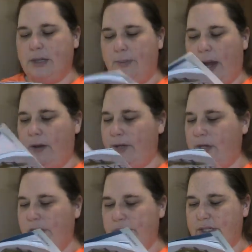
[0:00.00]
about
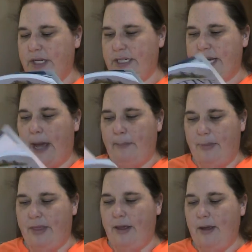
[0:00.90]
using
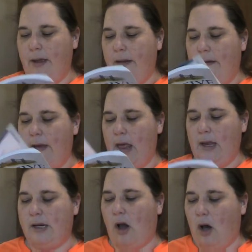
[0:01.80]
depth
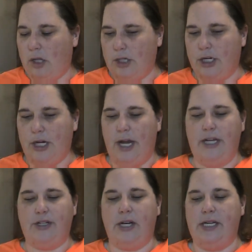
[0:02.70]
and color
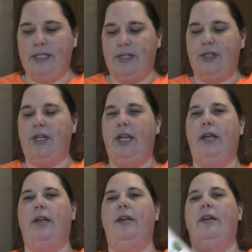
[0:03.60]
and transitioning.